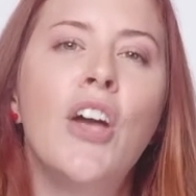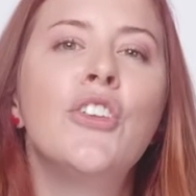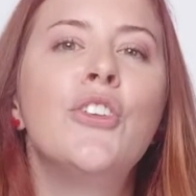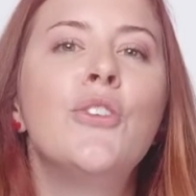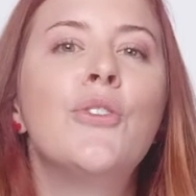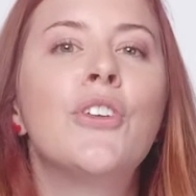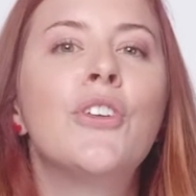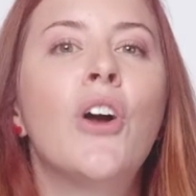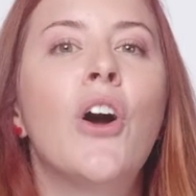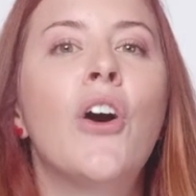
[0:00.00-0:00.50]

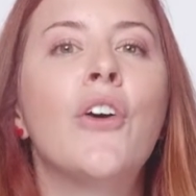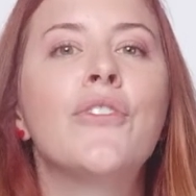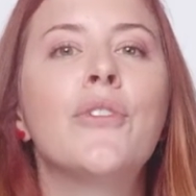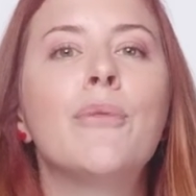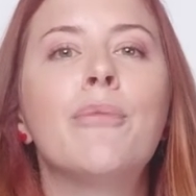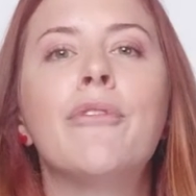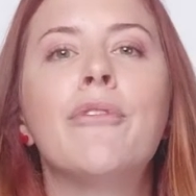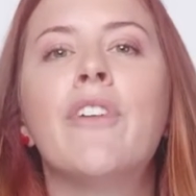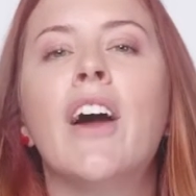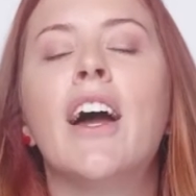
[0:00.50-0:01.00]
You can
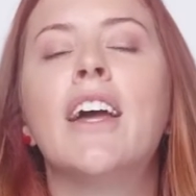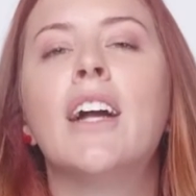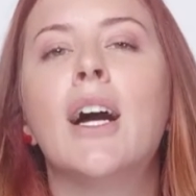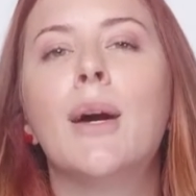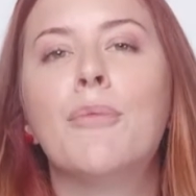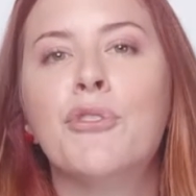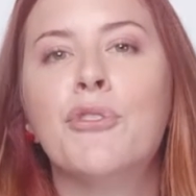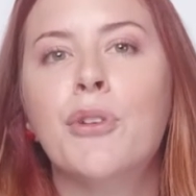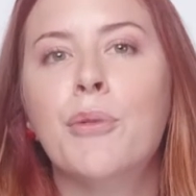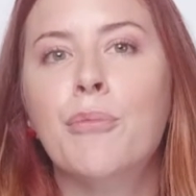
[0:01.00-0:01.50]
also provide
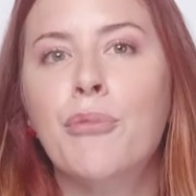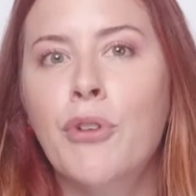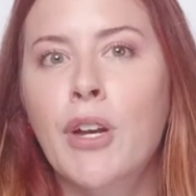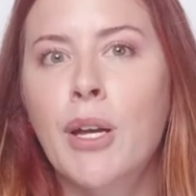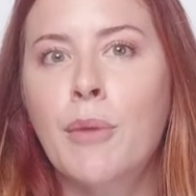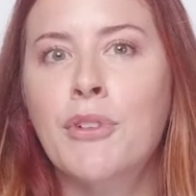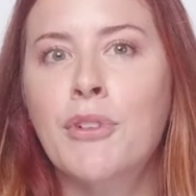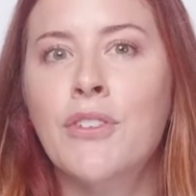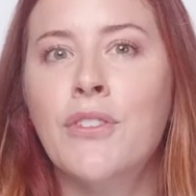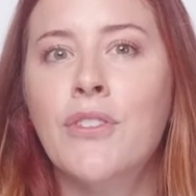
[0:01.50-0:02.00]
optional
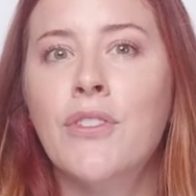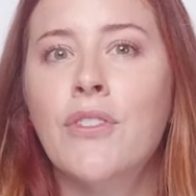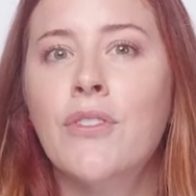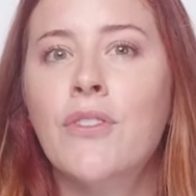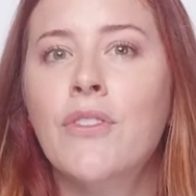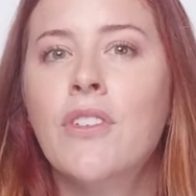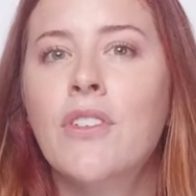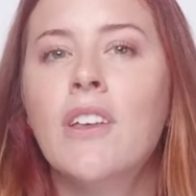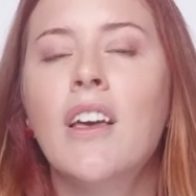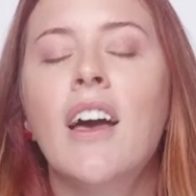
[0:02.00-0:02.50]
parameters.
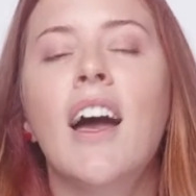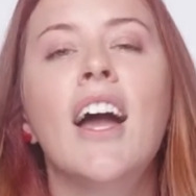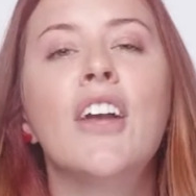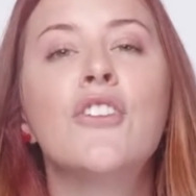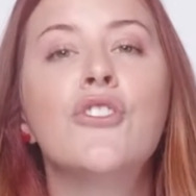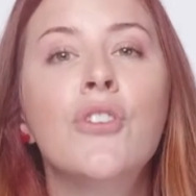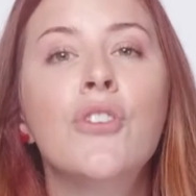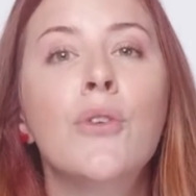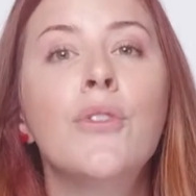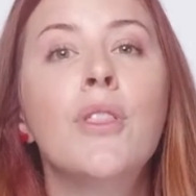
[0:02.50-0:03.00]
I
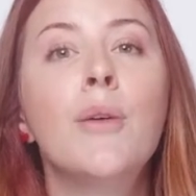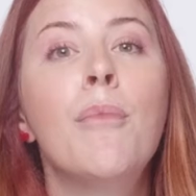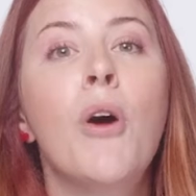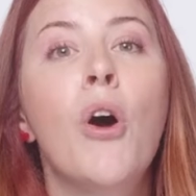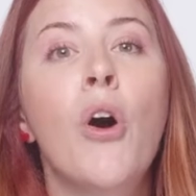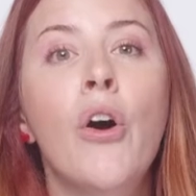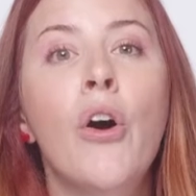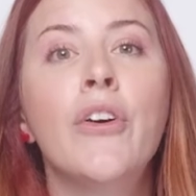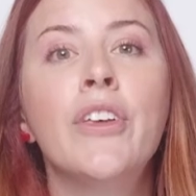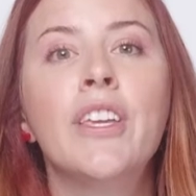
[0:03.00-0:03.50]
show them
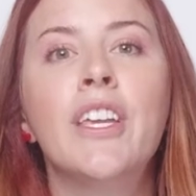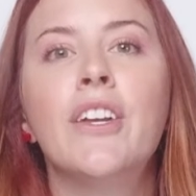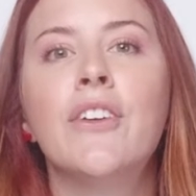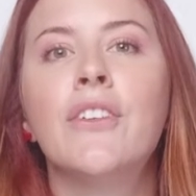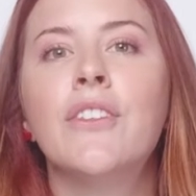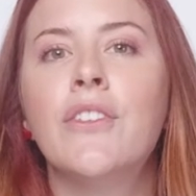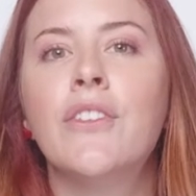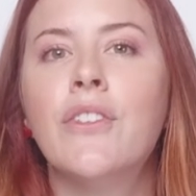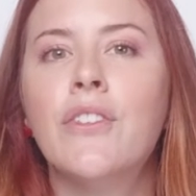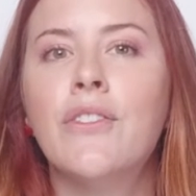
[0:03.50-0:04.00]
all here
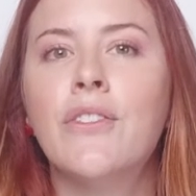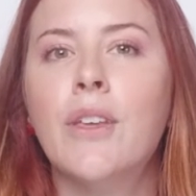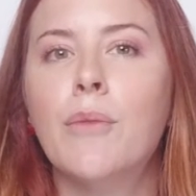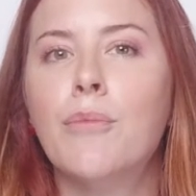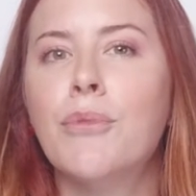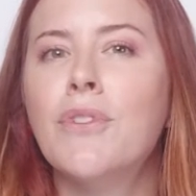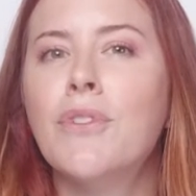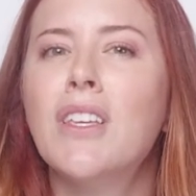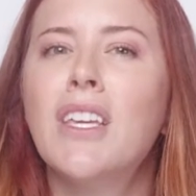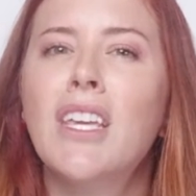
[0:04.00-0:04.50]
in this
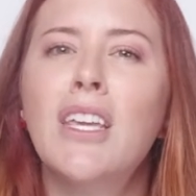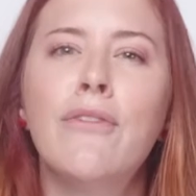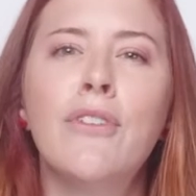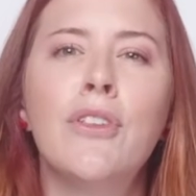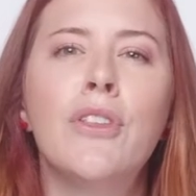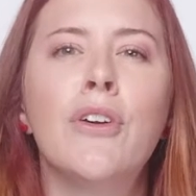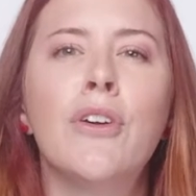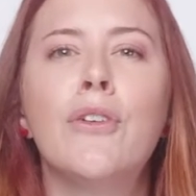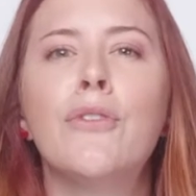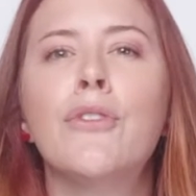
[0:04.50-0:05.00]
example,
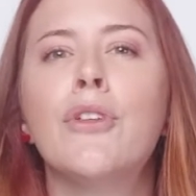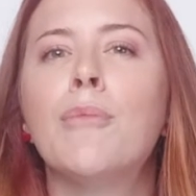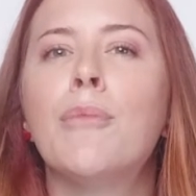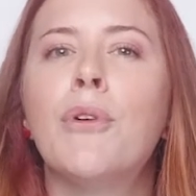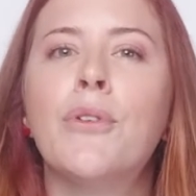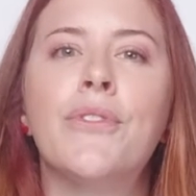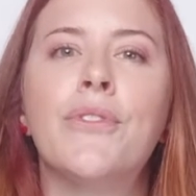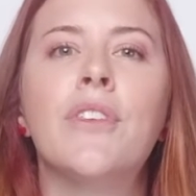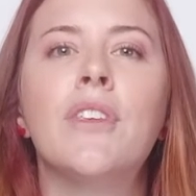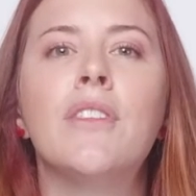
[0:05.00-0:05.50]
even though they're
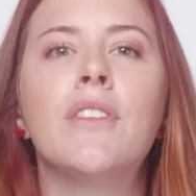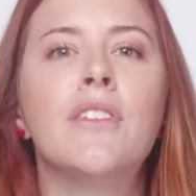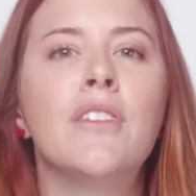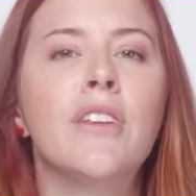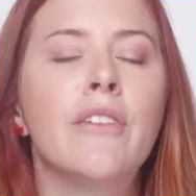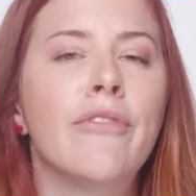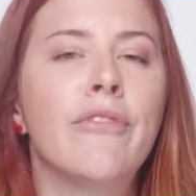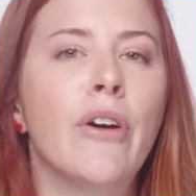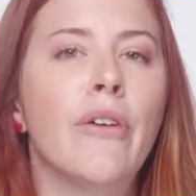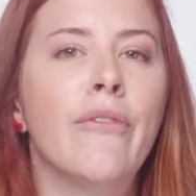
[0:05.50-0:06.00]
mostly the
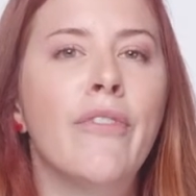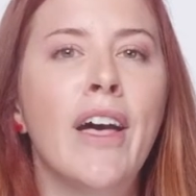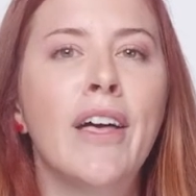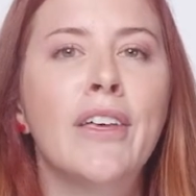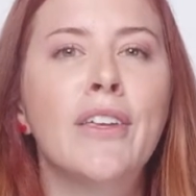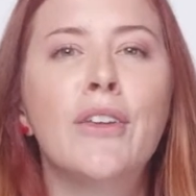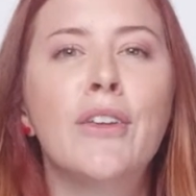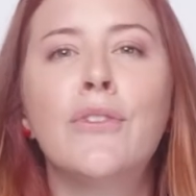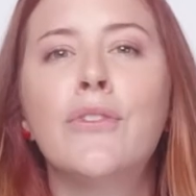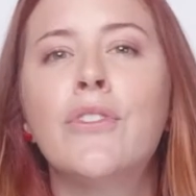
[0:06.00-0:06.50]
default
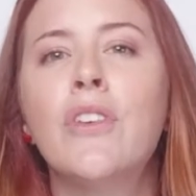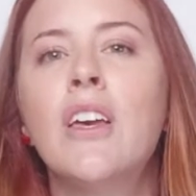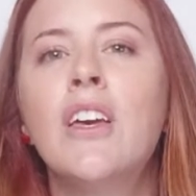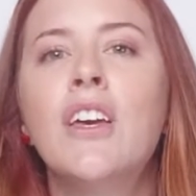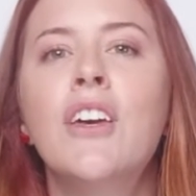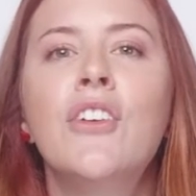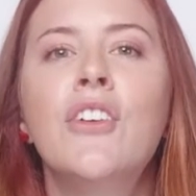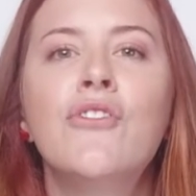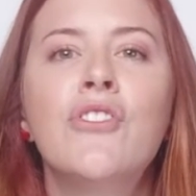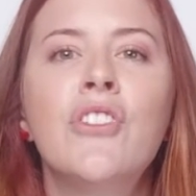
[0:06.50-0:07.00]
values,
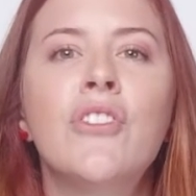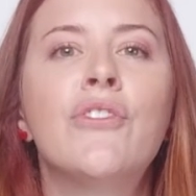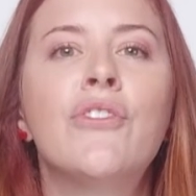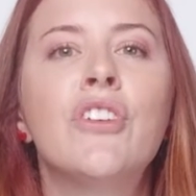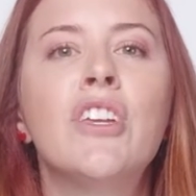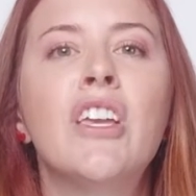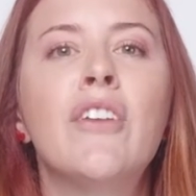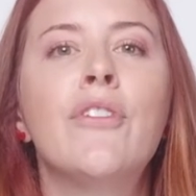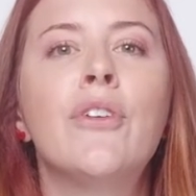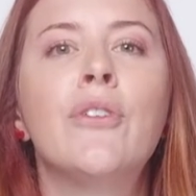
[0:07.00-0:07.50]
just
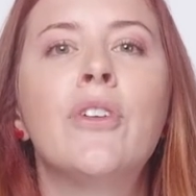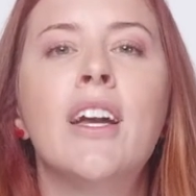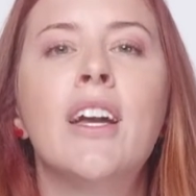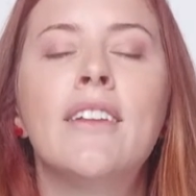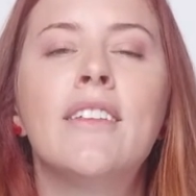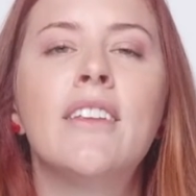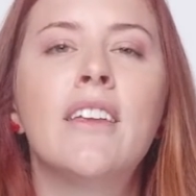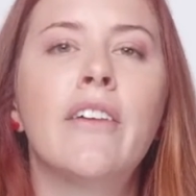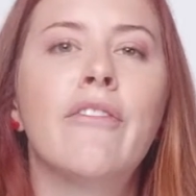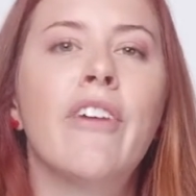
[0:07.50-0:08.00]
to give you an
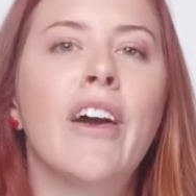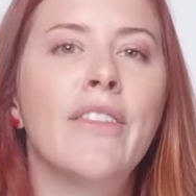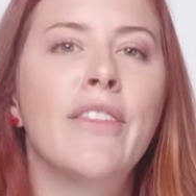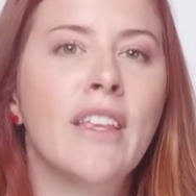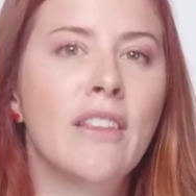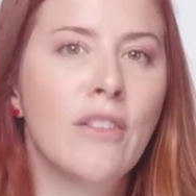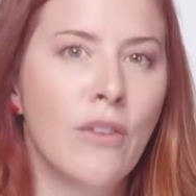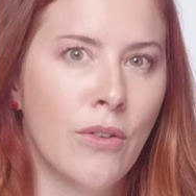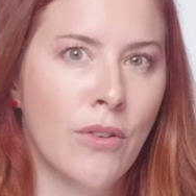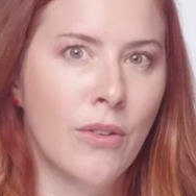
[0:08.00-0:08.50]
idea of how
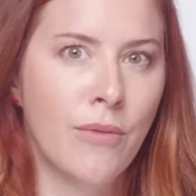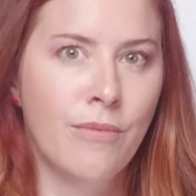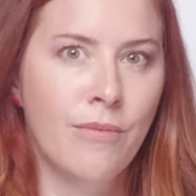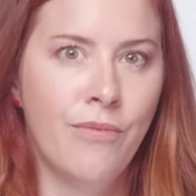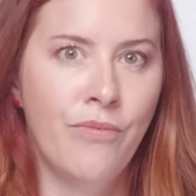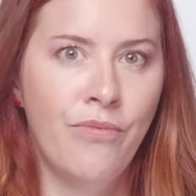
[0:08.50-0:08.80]
they look.